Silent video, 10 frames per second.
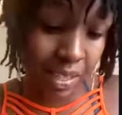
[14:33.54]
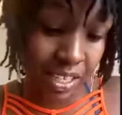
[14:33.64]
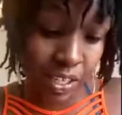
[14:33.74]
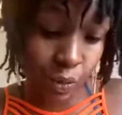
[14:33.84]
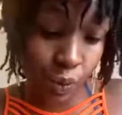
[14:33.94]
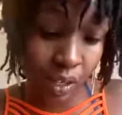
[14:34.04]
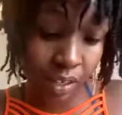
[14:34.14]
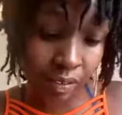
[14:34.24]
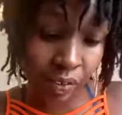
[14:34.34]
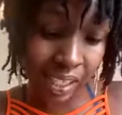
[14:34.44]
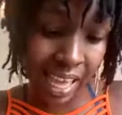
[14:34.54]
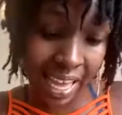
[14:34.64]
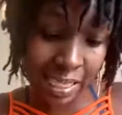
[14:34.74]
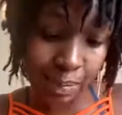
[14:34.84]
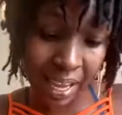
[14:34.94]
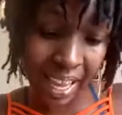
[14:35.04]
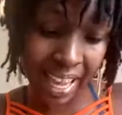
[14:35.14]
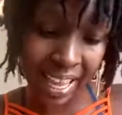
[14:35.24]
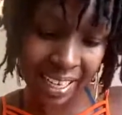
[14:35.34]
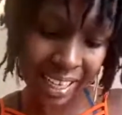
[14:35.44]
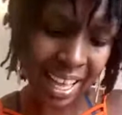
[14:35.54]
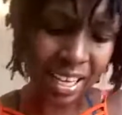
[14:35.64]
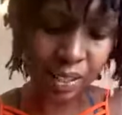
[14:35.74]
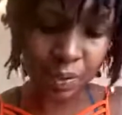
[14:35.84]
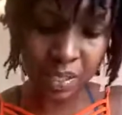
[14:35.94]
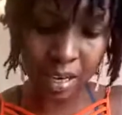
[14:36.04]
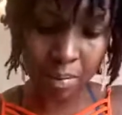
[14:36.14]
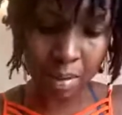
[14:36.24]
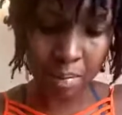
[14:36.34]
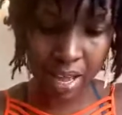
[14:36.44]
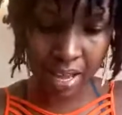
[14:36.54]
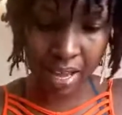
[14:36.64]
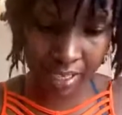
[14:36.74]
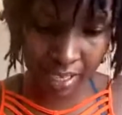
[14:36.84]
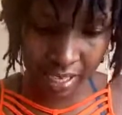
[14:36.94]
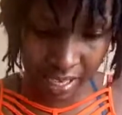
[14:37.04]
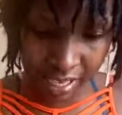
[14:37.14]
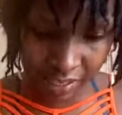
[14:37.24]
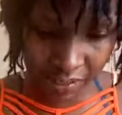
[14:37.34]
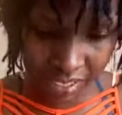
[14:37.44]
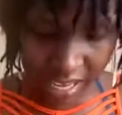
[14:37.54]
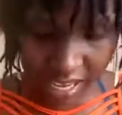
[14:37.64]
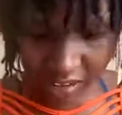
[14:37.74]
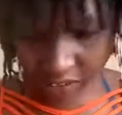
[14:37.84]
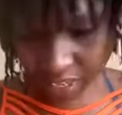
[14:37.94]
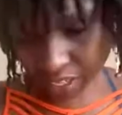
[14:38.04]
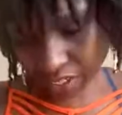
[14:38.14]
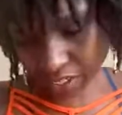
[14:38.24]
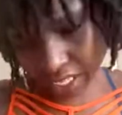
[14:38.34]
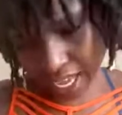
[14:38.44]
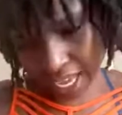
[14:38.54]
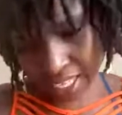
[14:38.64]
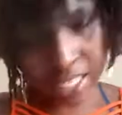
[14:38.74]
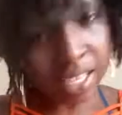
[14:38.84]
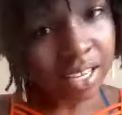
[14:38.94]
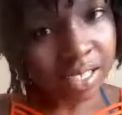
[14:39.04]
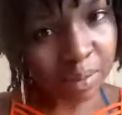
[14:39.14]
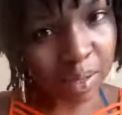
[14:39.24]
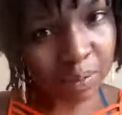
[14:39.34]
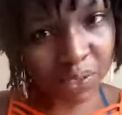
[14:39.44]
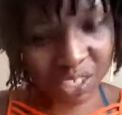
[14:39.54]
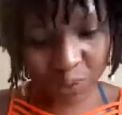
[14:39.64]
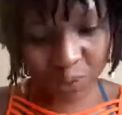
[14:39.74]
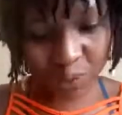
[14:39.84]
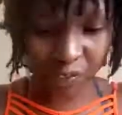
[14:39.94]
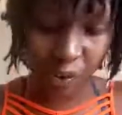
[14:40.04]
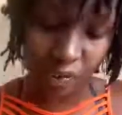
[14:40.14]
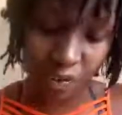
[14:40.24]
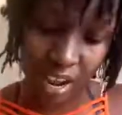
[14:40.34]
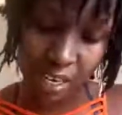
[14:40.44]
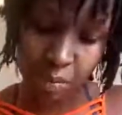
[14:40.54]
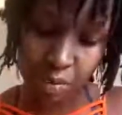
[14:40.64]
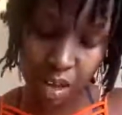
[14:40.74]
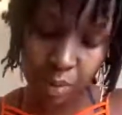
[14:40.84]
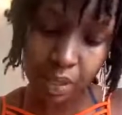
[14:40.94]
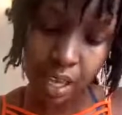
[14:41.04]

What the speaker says: I just want to relax my hand and kind of loosen up my mind. So it's kind of like in class, sometimes your teacher would give you a writing prompt.